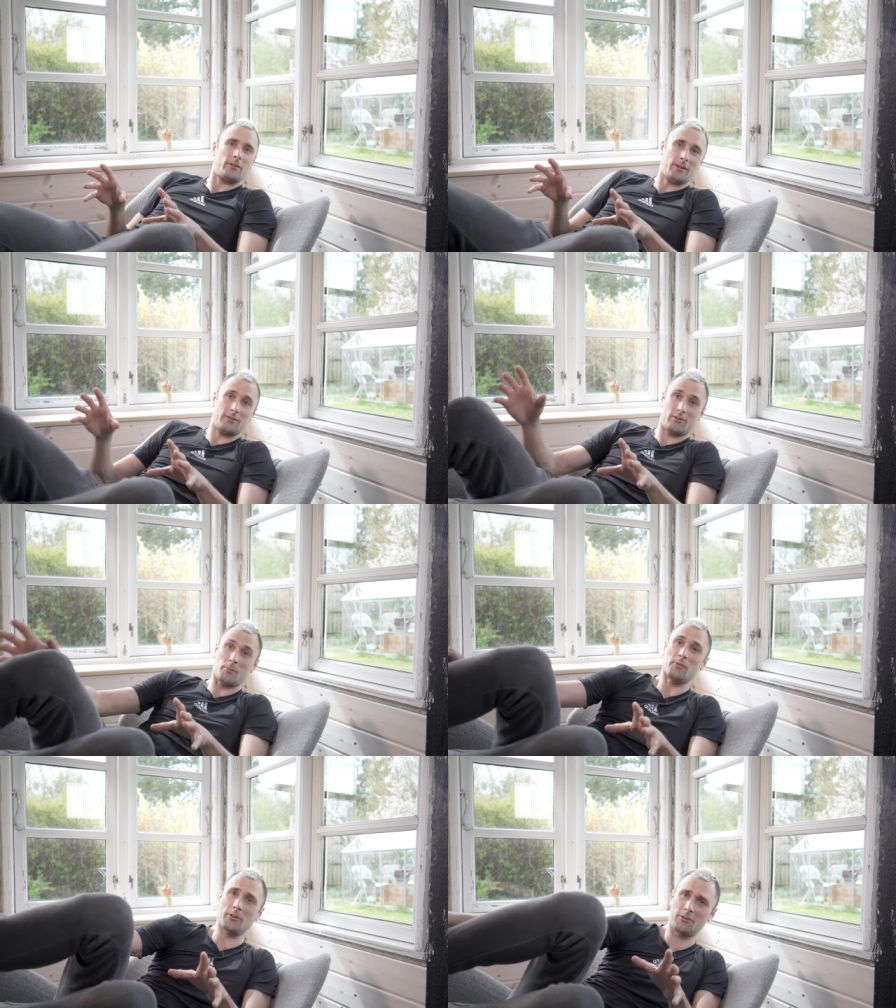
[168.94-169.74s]
that some
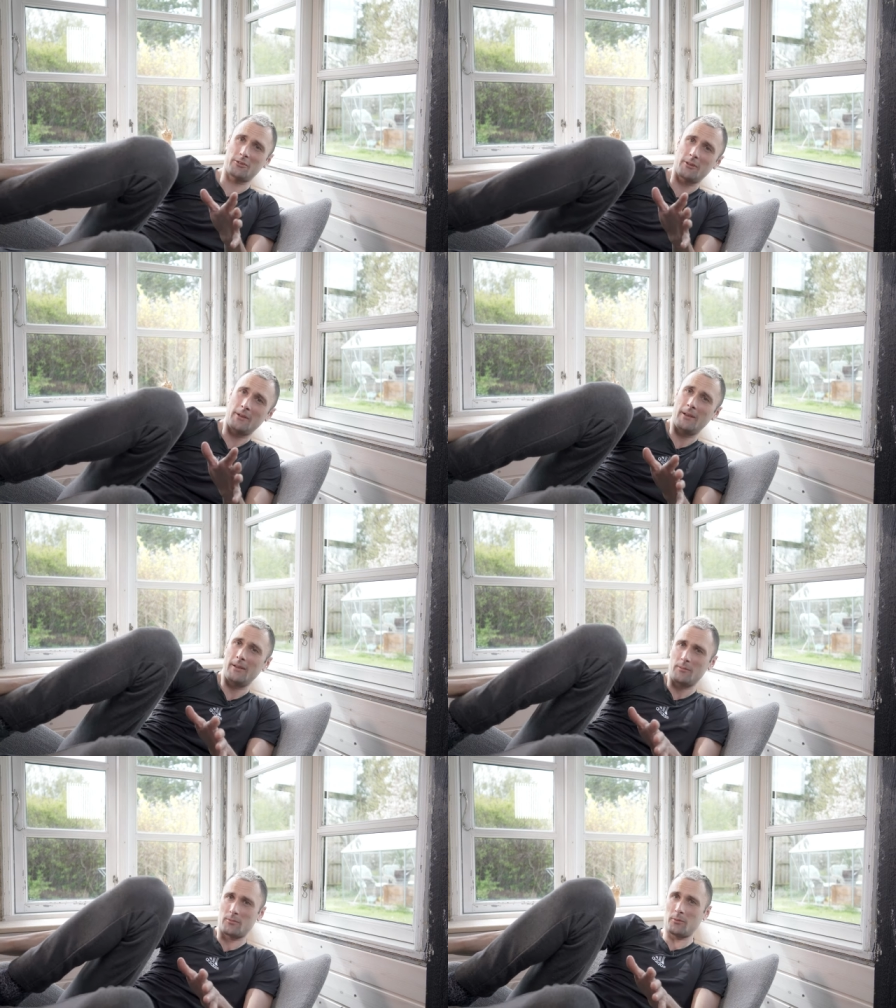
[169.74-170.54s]
of us
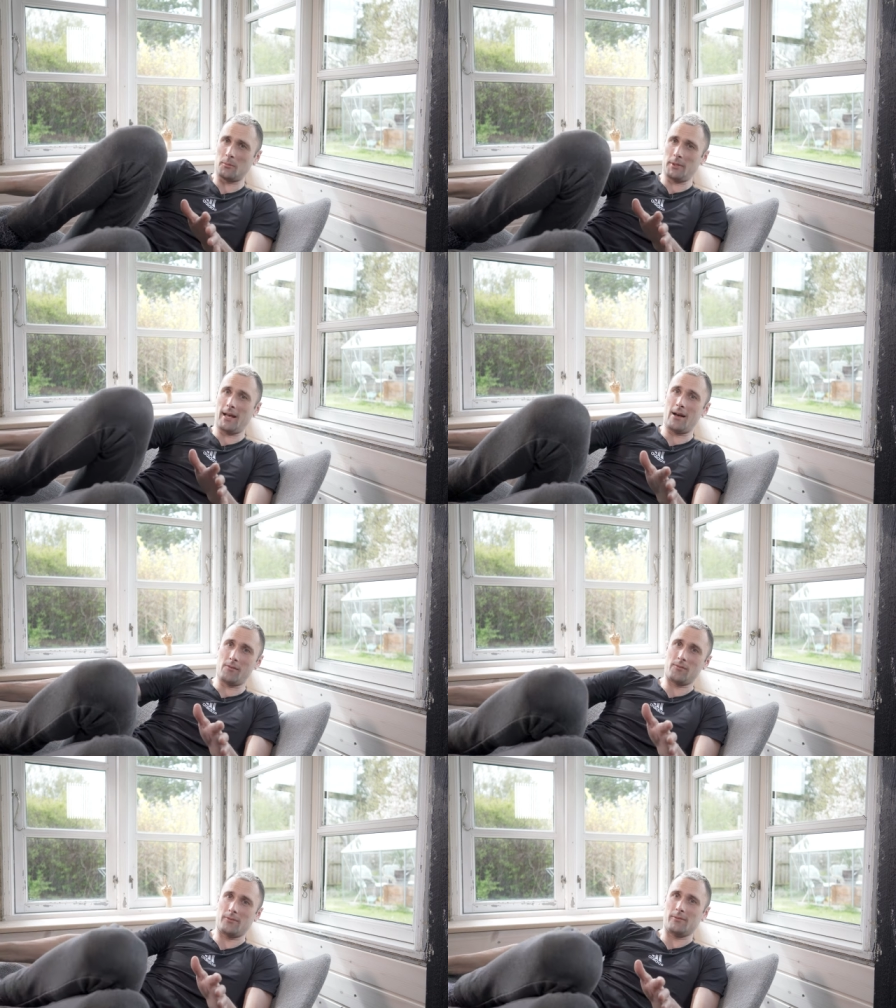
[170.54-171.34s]
probably
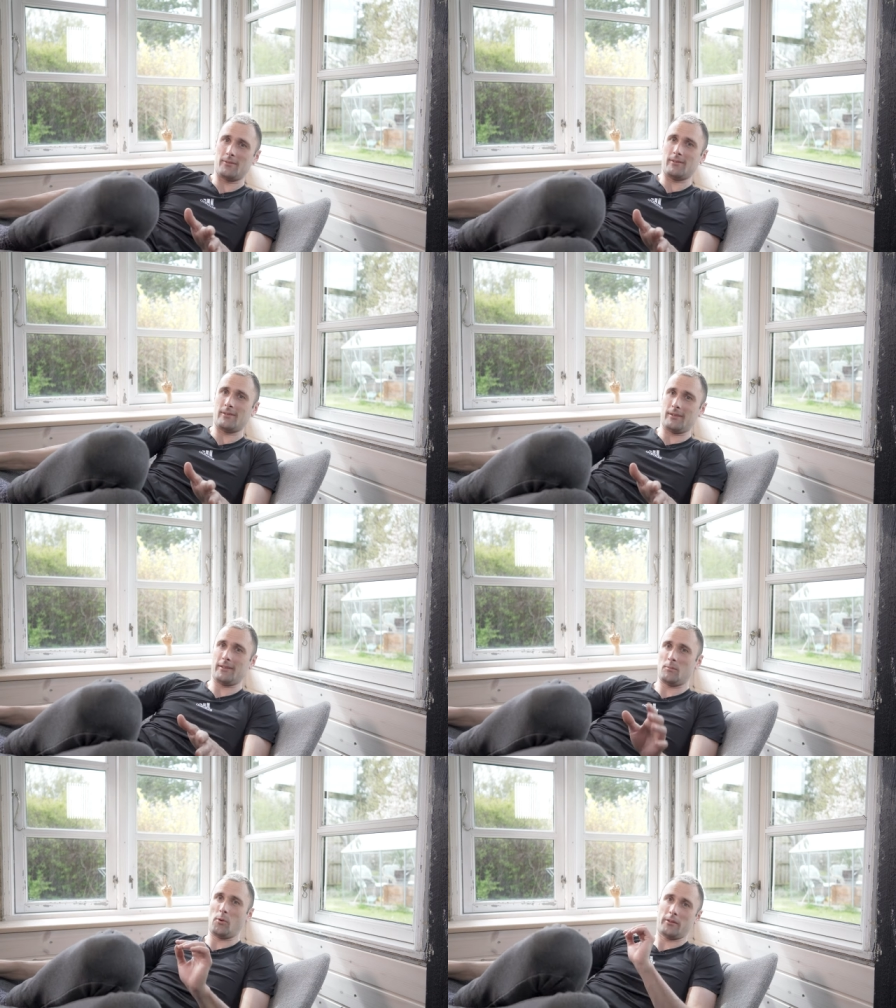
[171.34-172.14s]
have a
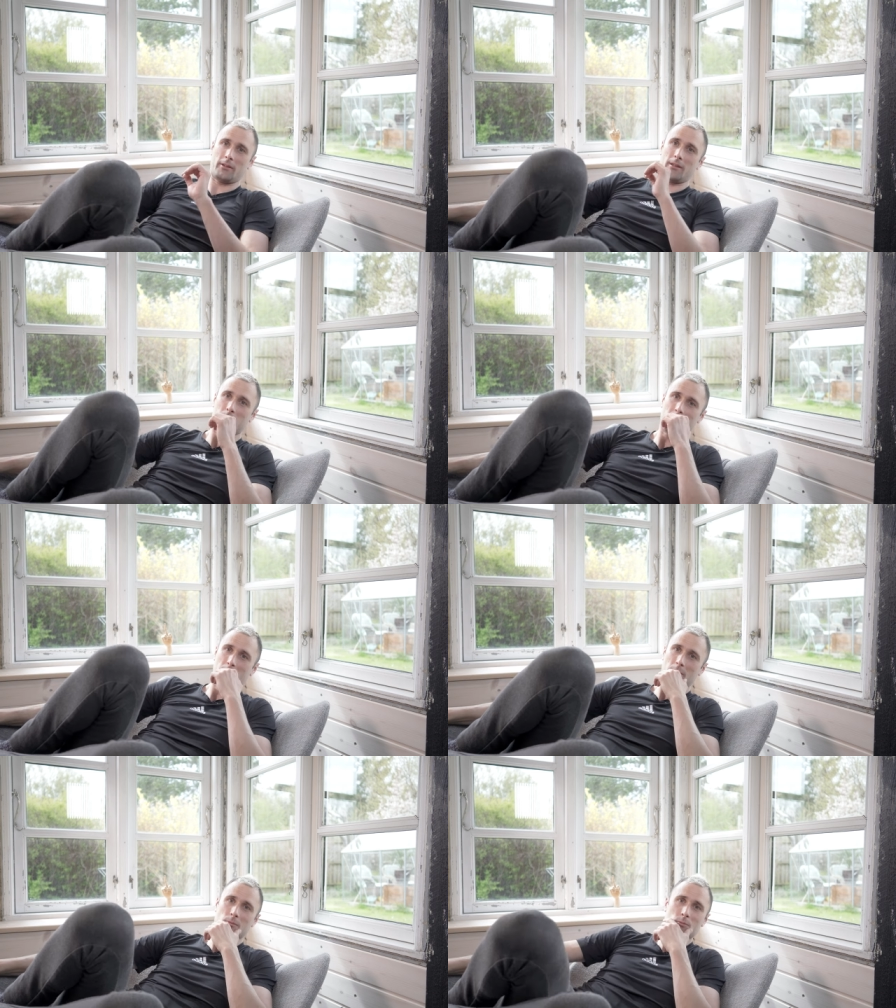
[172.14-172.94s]
little more than other
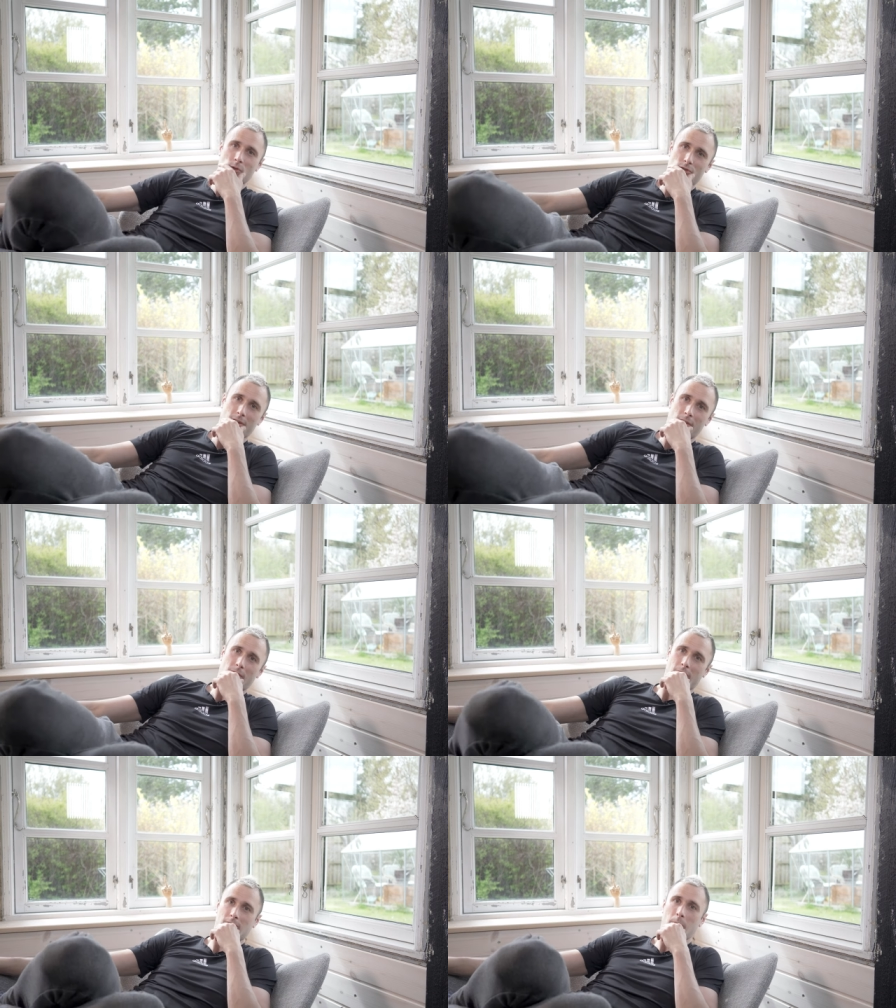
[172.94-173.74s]
people, which are the
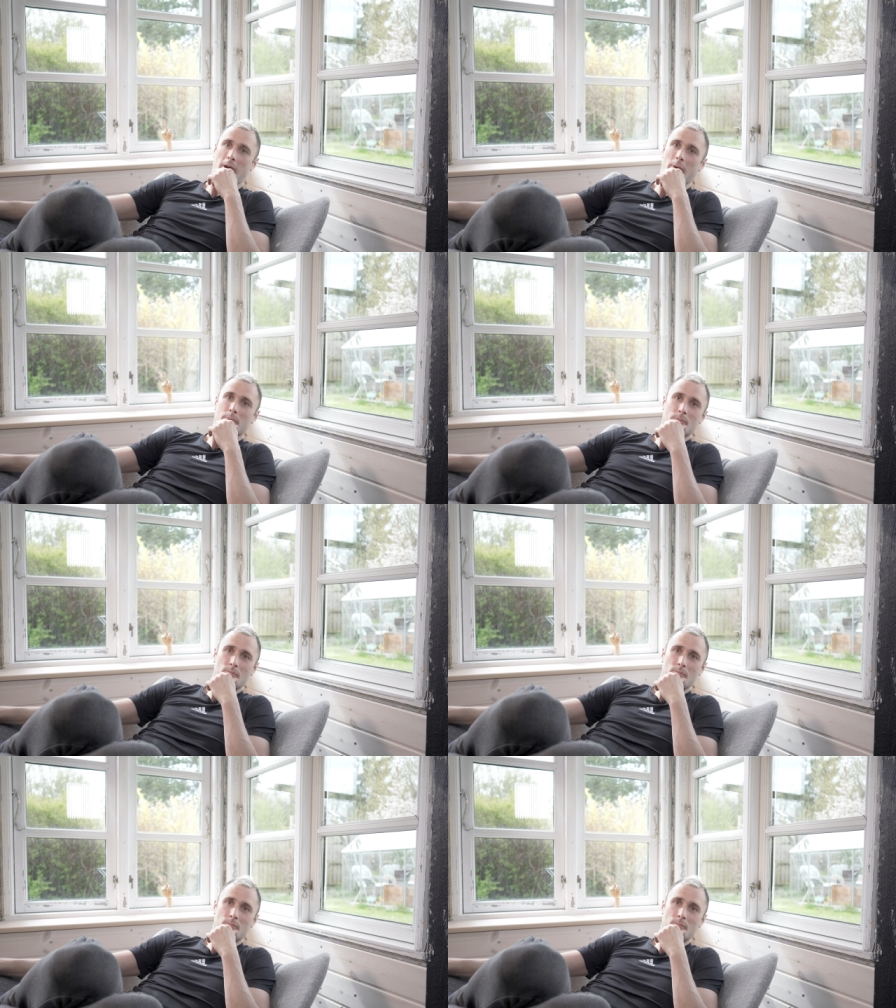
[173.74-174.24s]
thoughts about,